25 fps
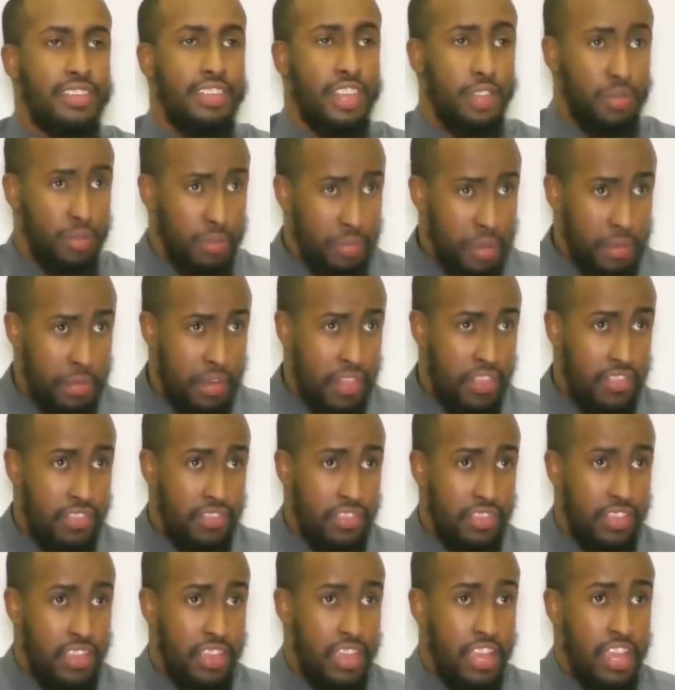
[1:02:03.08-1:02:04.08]
Are you with me,
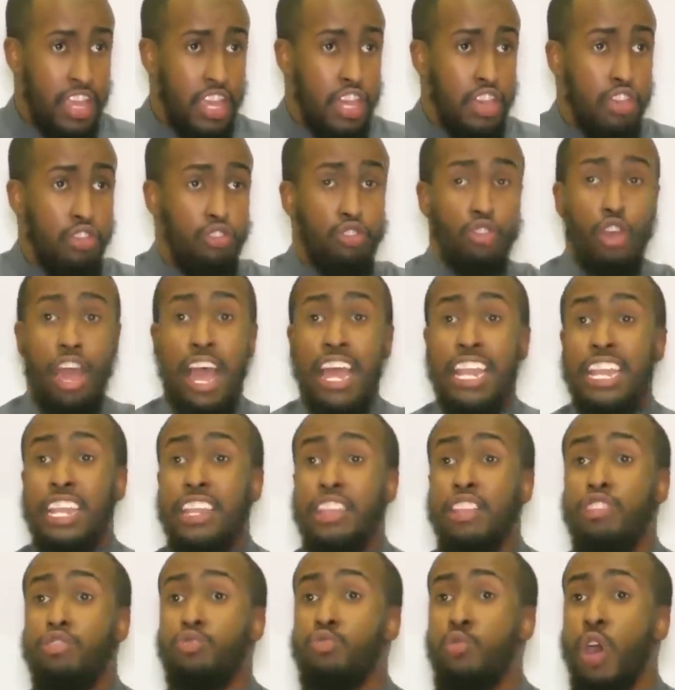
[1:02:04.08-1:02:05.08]
brothers? So, and
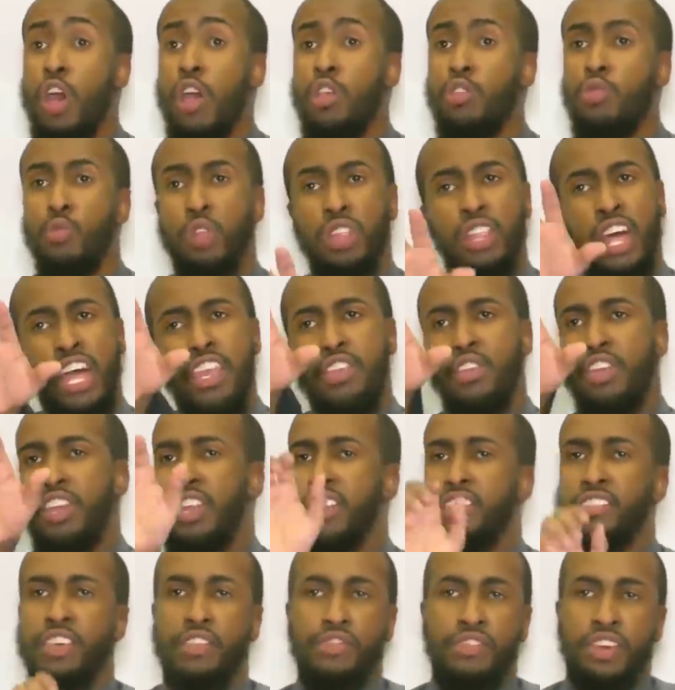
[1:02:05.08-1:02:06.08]
in this world, wallah, you're
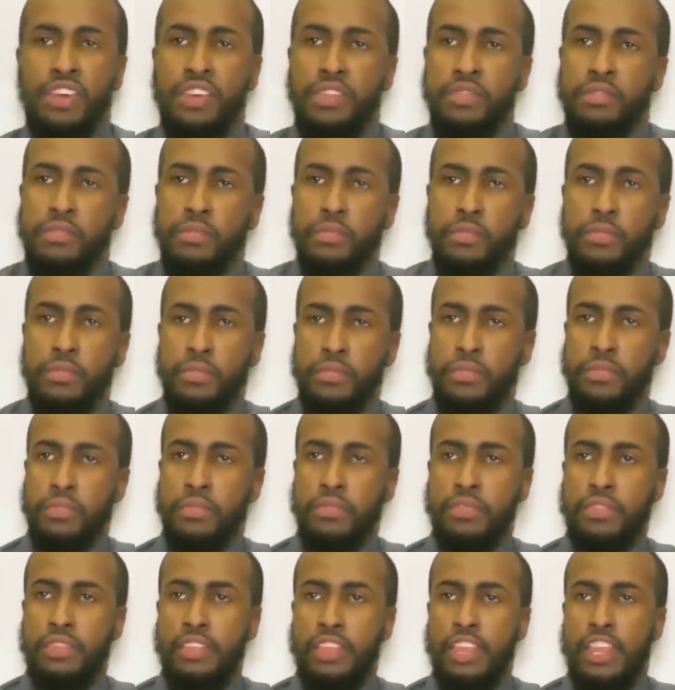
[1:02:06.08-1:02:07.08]
going to suffer.
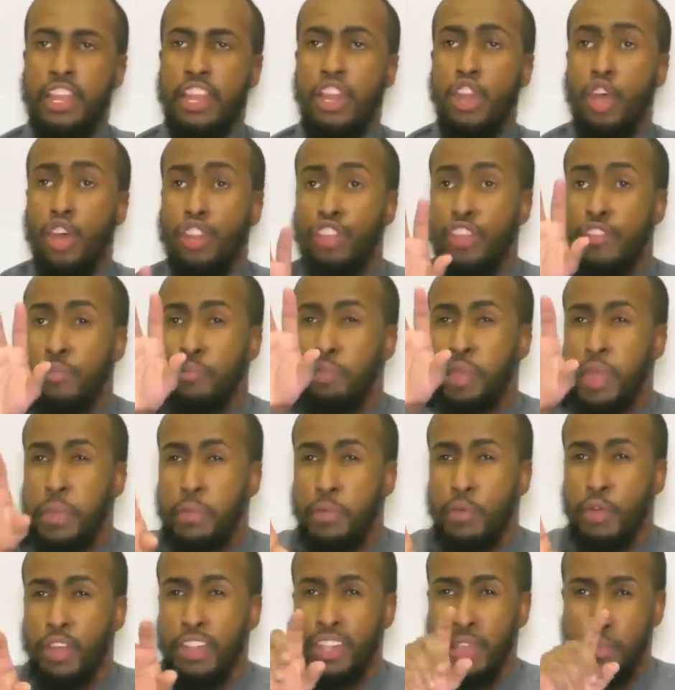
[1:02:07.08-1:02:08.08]
Lot of
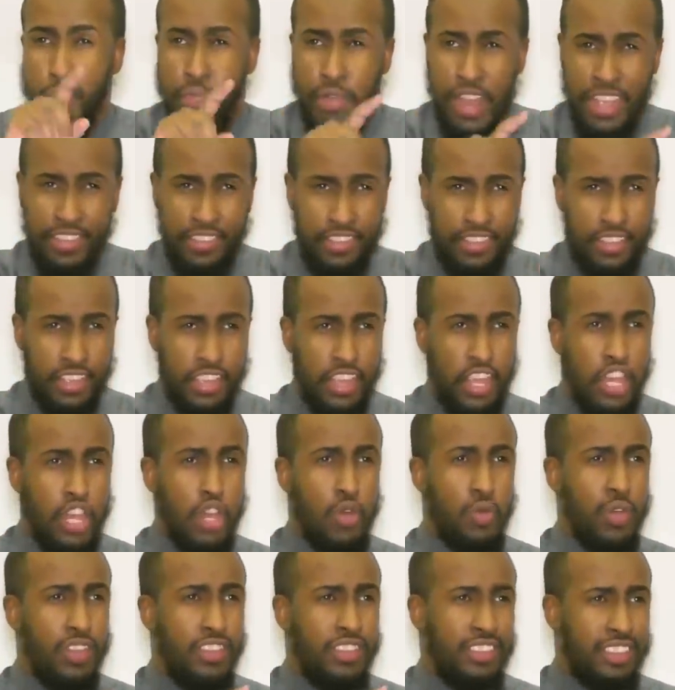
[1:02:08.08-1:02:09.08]
people are depressed,
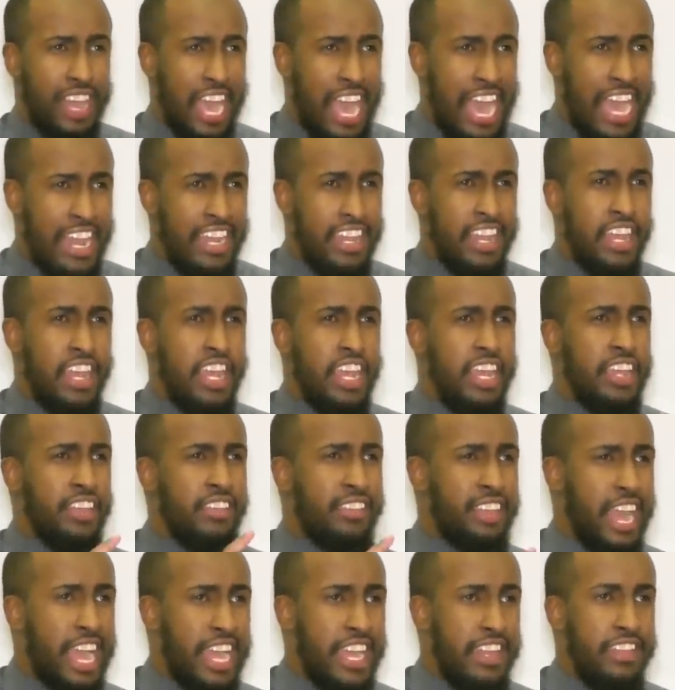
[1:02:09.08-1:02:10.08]
were sad,
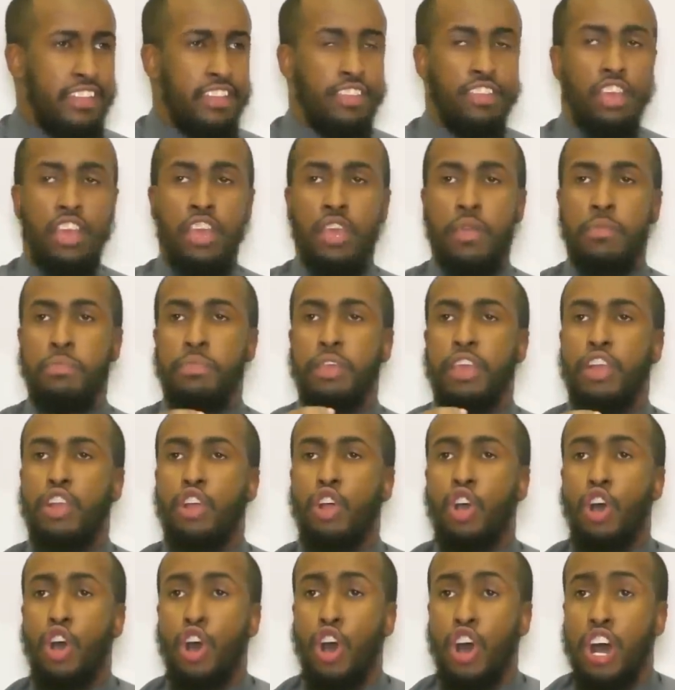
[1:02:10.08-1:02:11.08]
anxieties,
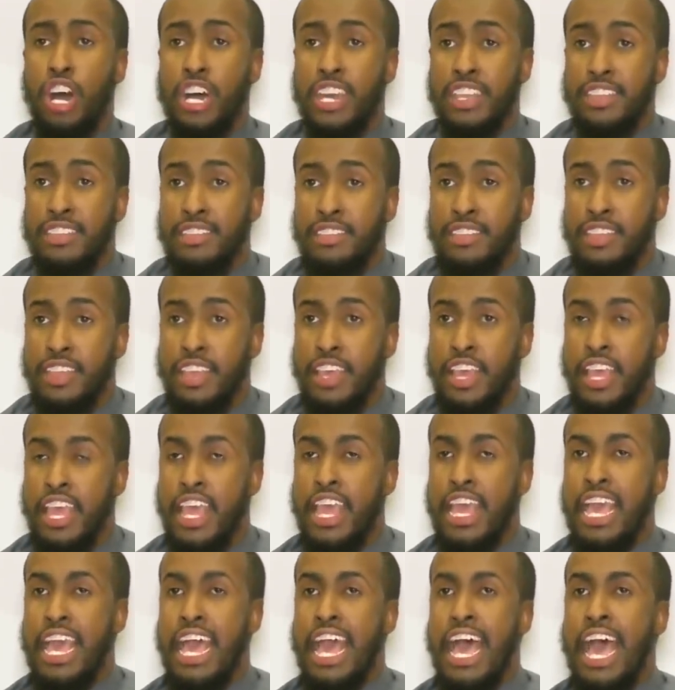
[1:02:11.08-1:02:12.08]
because
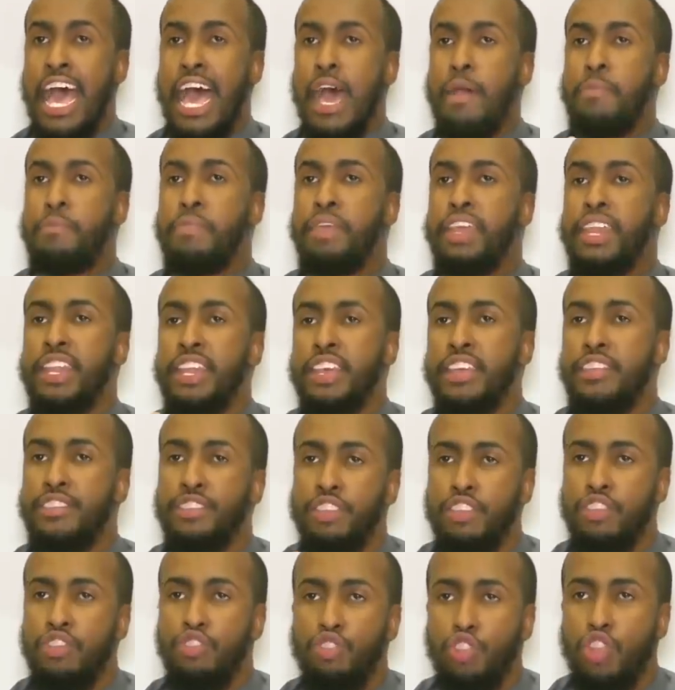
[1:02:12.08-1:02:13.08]

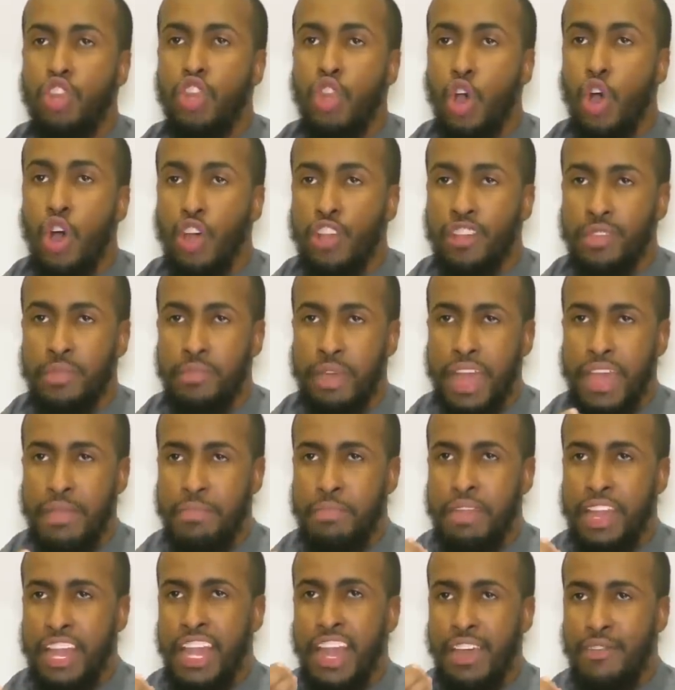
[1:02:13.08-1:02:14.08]
happiness is not, my
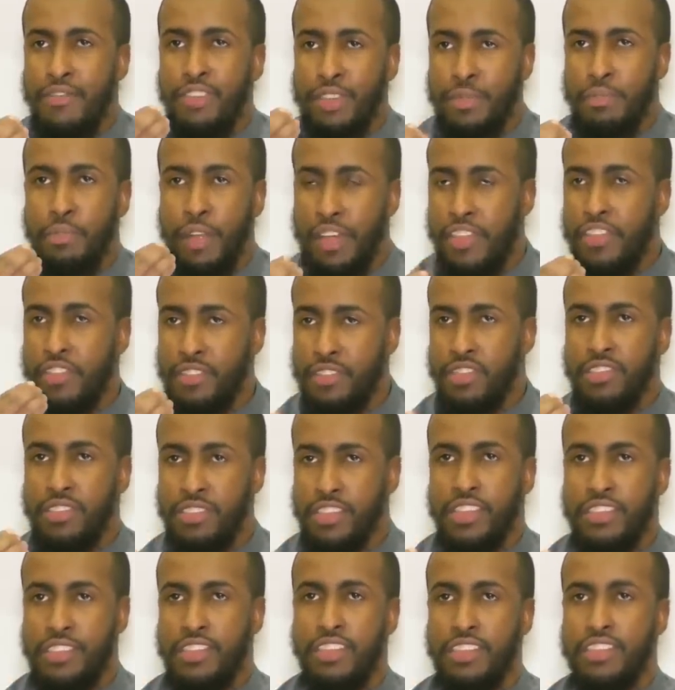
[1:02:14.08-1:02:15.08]
beloved brothers and
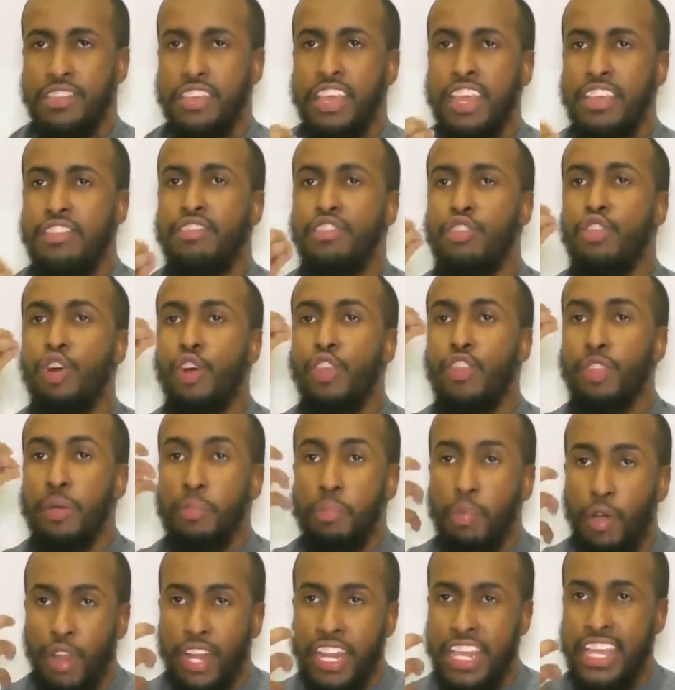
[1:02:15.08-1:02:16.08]
sisters, it's not the
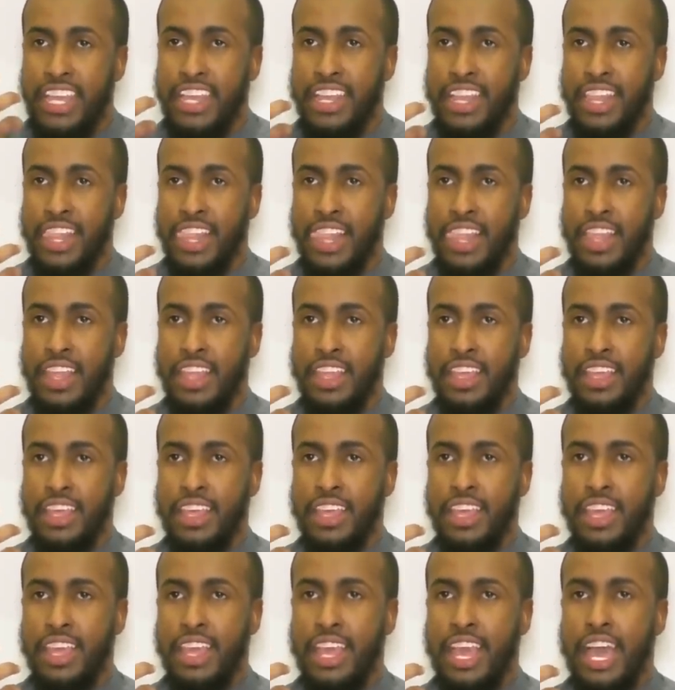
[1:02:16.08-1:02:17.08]
body.
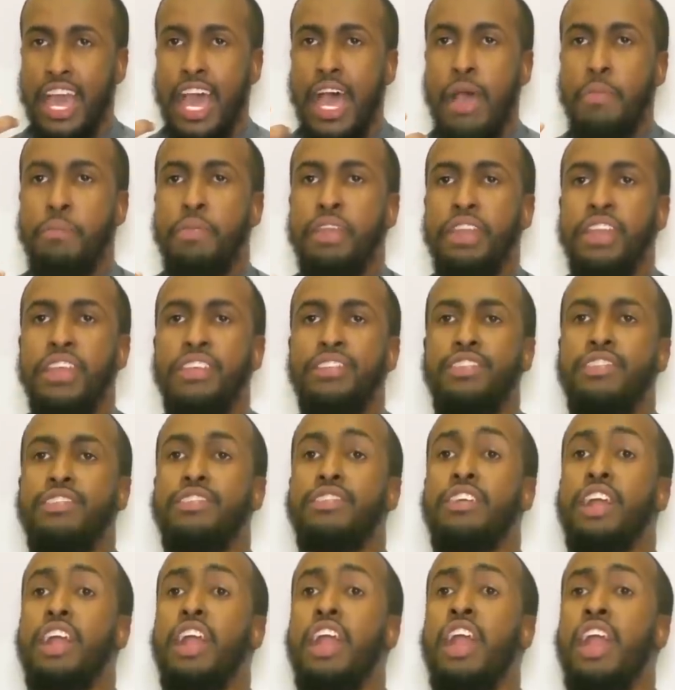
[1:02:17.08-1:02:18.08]
Happiness
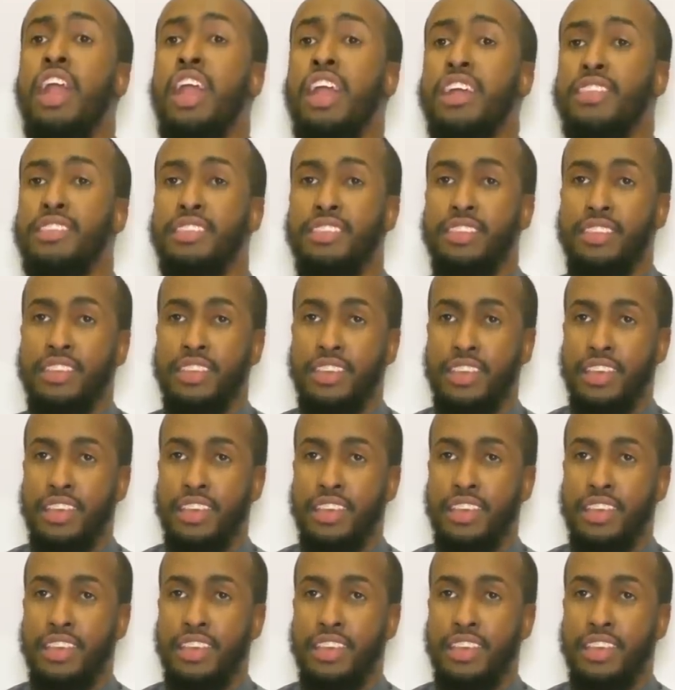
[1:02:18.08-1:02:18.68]
is the heart.